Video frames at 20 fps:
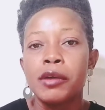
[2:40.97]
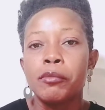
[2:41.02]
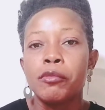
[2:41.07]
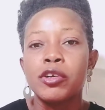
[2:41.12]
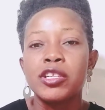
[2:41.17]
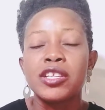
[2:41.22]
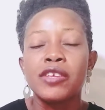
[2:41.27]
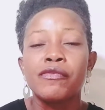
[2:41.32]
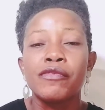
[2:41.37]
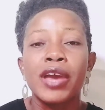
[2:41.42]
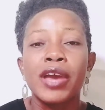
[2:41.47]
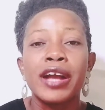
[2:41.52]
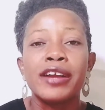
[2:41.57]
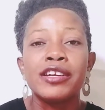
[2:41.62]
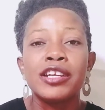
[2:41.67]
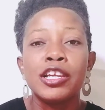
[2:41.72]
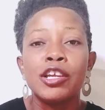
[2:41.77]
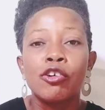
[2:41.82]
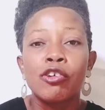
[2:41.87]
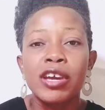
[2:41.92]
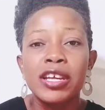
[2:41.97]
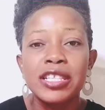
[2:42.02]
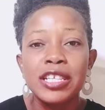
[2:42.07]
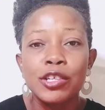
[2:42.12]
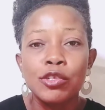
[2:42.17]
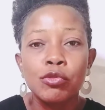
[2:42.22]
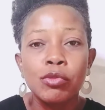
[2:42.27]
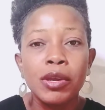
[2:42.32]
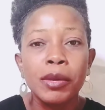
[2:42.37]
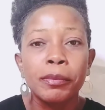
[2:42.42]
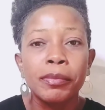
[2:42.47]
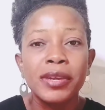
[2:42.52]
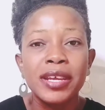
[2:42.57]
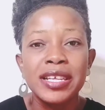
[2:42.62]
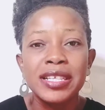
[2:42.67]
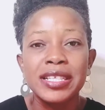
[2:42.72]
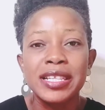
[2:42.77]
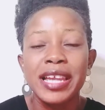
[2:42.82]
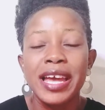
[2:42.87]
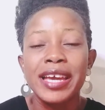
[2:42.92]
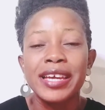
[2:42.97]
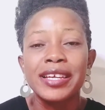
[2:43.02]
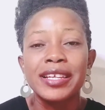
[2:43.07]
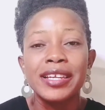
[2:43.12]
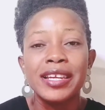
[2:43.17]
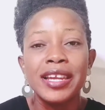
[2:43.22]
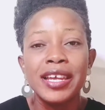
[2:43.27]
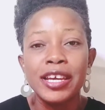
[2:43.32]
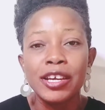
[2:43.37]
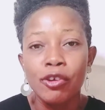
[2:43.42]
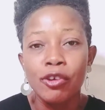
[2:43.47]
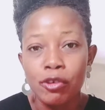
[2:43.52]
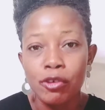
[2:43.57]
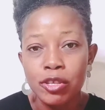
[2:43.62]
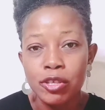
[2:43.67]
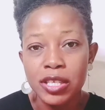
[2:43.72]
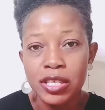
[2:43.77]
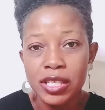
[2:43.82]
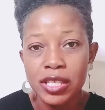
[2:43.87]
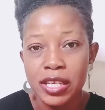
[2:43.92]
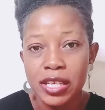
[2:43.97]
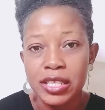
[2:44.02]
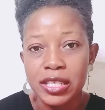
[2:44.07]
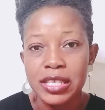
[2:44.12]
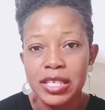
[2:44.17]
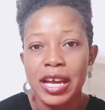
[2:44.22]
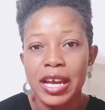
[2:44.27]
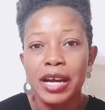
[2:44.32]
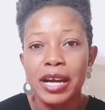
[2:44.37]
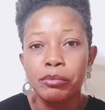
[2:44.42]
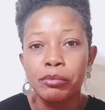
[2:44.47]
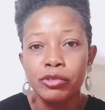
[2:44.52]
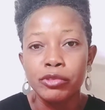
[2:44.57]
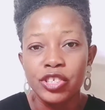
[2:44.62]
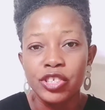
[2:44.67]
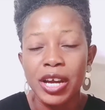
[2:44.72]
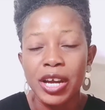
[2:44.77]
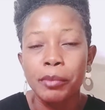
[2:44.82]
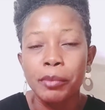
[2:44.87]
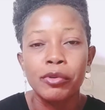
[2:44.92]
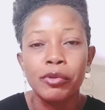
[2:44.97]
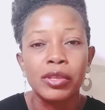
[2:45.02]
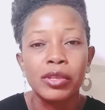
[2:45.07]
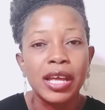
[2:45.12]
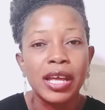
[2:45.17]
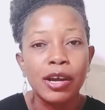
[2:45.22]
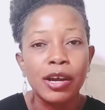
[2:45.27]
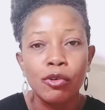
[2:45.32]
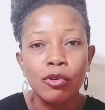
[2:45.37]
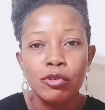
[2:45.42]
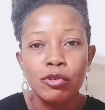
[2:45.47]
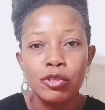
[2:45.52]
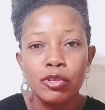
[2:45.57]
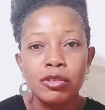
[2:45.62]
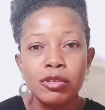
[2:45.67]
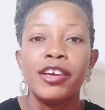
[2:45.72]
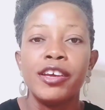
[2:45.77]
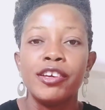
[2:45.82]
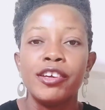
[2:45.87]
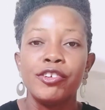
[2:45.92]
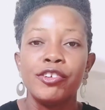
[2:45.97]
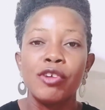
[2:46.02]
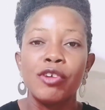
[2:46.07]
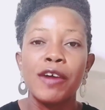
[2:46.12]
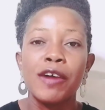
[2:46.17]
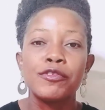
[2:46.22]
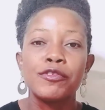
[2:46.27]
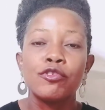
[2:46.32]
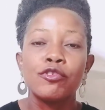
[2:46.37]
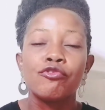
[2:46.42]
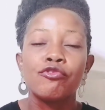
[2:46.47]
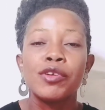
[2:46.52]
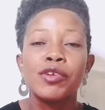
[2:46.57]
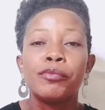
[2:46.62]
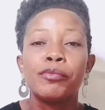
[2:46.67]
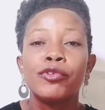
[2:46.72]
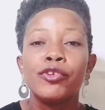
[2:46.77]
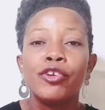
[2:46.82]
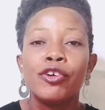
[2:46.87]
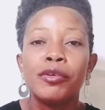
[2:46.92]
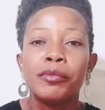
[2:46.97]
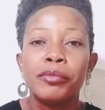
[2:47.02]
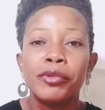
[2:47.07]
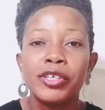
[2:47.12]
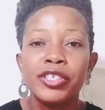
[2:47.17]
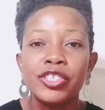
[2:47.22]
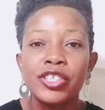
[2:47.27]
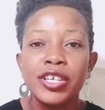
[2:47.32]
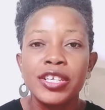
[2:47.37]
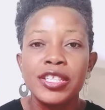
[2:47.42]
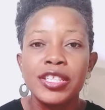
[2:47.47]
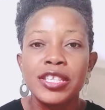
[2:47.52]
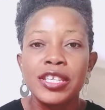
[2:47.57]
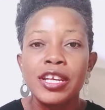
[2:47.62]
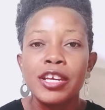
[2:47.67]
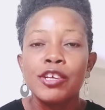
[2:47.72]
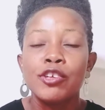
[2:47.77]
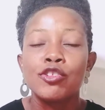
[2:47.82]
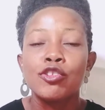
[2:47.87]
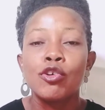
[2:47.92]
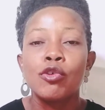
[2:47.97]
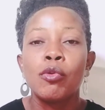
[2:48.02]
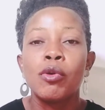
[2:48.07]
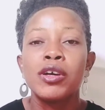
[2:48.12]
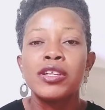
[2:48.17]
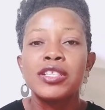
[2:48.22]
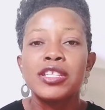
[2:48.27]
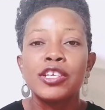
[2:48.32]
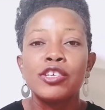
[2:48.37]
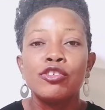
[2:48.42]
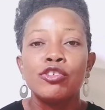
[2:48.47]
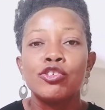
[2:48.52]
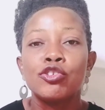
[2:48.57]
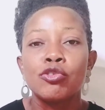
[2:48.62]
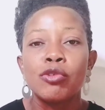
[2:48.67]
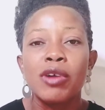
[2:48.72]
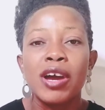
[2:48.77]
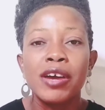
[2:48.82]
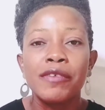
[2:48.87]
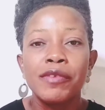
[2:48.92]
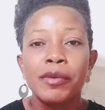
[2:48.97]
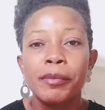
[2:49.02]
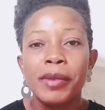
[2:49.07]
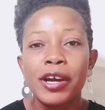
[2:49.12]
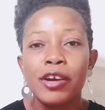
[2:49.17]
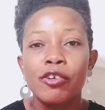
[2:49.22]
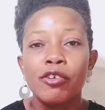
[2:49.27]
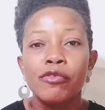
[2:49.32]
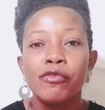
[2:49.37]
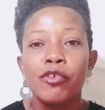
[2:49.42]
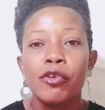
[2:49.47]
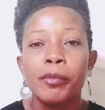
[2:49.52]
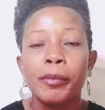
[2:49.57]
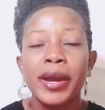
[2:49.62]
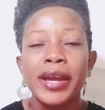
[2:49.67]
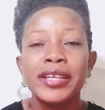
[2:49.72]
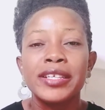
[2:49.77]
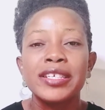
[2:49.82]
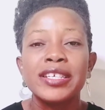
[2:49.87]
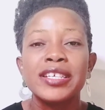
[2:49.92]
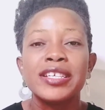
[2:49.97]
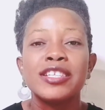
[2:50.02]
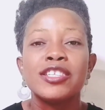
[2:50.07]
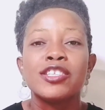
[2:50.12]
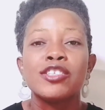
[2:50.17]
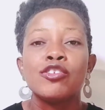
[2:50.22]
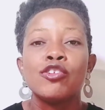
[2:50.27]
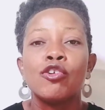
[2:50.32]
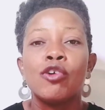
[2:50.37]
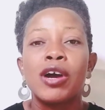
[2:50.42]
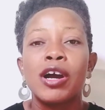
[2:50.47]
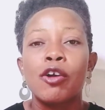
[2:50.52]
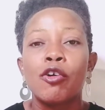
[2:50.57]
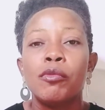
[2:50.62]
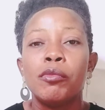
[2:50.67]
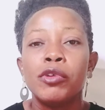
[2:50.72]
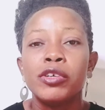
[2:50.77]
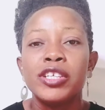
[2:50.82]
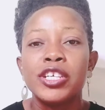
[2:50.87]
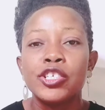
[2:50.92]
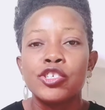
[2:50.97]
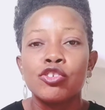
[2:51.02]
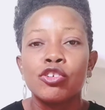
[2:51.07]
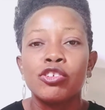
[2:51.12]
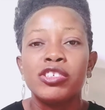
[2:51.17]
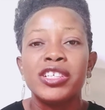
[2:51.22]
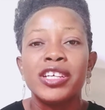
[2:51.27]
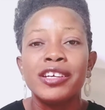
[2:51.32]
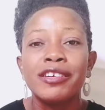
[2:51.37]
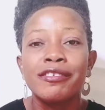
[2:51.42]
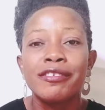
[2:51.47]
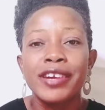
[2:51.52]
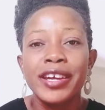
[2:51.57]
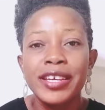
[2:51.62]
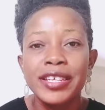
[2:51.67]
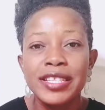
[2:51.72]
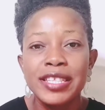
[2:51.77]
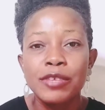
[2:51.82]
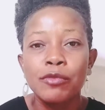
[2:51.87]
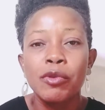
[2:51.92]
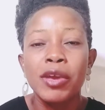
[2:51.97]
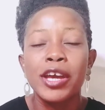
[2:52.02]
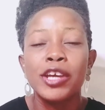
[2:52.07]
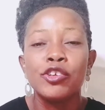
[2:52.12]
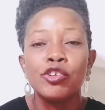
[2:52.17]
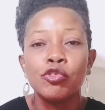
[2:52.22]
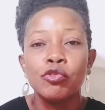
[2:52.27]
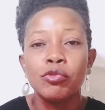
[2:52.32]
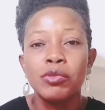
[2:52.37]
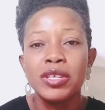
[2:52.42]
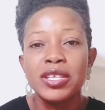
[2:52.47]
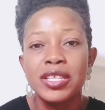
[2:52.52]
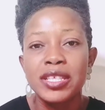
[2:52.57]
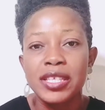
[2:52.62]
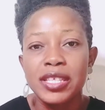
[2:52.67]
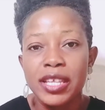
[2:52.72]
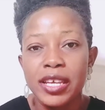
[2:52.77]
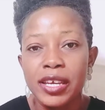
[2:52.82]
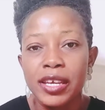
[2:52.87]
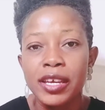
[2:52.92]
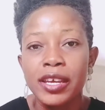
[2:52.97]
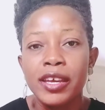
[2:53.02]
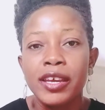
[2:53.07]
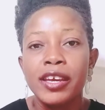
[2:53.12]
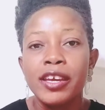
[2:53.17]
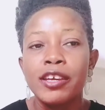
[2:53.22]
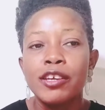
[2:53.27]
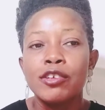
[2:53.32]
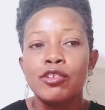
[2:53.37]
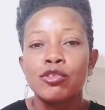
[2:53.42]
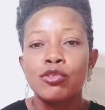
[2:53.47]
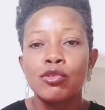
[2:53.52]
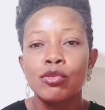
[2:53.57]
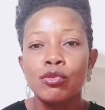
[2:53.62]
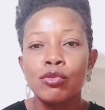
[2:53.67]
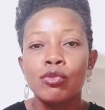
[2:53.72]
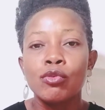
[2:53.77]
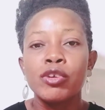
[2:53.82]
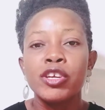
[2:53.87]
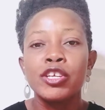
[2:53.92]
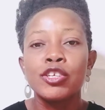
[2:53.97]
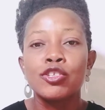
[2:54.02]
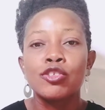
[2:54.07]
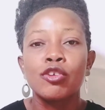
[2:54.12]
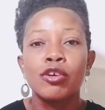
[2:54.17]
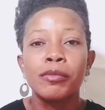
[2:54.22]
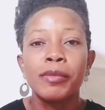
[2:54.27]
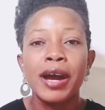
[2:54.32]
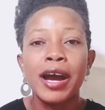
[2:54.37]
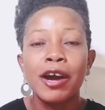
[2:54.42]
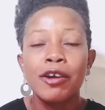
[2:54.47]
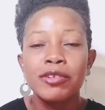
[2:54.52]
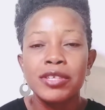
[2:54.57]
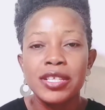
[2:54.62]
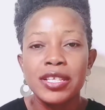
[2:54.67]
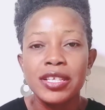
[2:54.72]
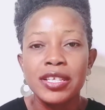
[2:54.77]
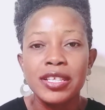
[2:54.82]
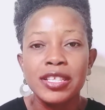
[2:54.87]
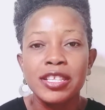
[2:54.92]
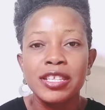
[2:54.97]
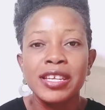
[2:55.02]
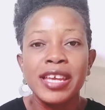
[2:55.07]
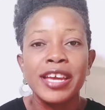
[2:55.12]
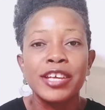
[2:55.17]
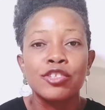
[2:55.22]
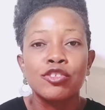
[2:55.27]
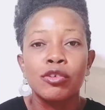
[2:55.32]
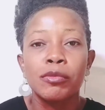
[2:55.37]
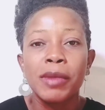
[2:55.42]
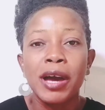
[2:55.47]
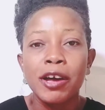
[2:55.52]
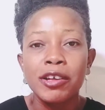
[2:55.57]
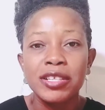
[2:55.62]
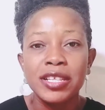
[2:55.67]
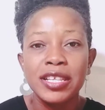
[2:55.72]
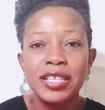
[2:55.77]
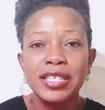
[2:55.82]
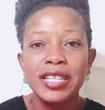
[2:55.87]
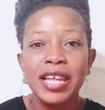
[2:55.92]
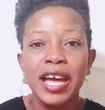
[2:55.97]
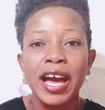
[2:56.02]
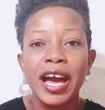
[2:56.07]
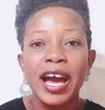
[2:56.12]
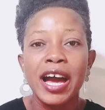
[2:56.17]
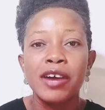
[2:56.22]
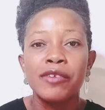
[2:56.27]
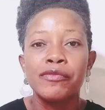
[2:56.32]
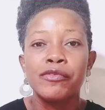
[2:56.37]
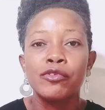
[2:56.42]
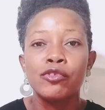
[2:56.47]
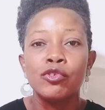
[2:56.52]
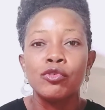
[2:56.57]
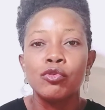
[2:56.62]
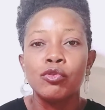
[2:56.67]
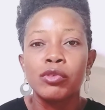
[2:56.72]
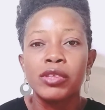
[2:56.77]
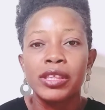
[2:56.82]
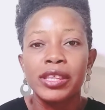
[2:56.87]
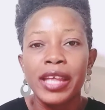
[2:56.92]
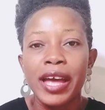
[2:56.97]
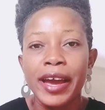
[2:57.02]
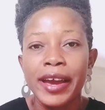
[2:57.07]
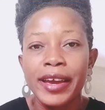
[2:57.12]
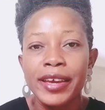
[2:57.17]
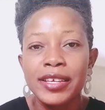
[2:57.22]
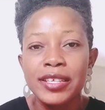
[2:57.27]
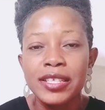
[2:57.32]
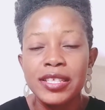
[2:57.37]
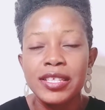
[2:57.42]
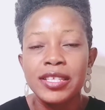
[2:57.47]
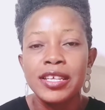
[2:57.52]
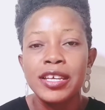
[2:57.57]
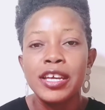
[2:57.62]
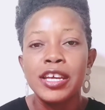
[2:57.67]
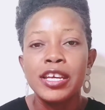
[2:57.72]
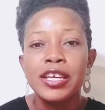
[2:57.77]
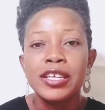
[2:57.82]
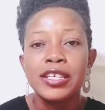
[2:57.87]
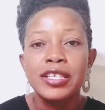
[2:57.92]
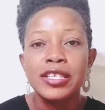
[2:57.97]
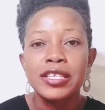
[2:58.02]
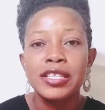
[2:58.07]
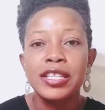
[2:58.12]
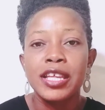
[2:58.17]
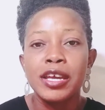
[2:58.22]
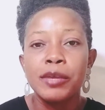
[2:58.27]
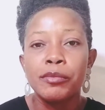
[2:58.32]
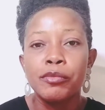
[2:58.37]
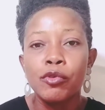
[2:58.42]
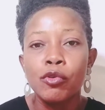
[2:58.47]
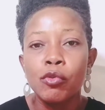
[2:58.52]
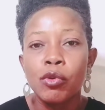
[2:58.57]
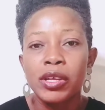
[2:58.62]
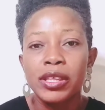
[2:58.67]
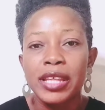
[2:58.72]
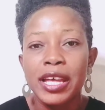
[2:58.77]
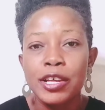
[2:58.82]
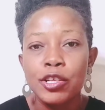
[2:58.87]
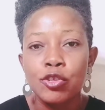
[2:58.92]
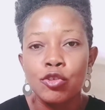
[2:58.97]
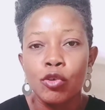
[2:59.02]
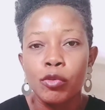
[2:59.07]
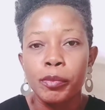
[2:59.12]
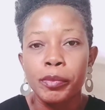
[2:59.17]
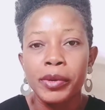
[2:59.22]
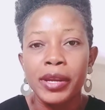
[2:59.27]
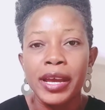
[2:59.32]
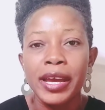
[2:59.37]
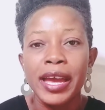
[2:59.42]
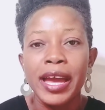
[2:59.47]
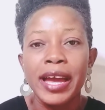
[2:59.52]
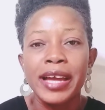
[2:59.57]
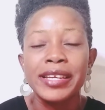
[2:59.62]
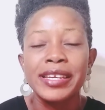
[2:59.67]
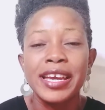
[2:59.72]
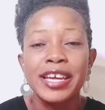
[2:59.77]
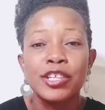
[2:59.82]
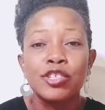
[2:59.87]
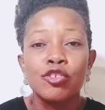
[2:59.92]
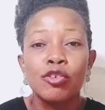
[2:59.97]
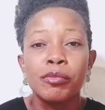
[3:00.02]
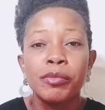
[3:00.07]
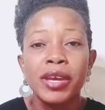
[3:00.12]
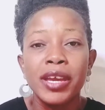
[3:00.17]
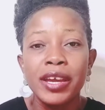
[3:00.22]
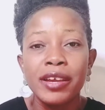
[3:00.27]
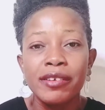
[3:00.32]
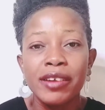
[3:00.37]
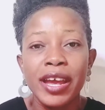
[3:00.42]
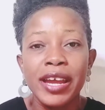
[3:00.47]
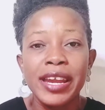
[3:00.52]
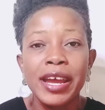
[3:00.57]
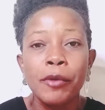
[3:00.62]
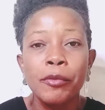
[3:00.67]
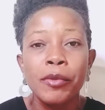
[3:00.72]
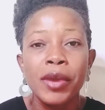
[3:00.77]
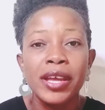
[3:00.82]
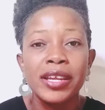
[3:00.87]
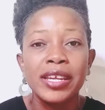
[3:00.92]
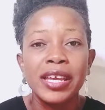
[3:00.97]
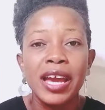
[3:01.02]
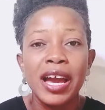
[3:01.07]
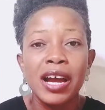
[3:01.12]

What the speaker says: But if you are relocating to a place like Lagos State, Abuja, Port Harcourt, you have to triple your budget. So one thing you should have in back of your mind is your accommodation, the rent where you will stay. So in some houses, there are some houses that have, you know, tiles, stable water supply, and there is some area that where they